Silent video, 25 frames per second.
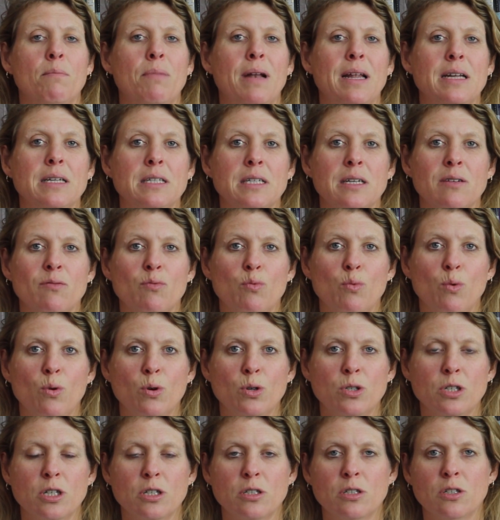plenty of
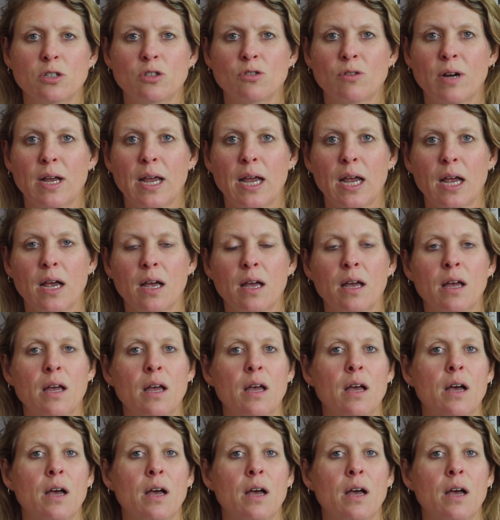water to drink,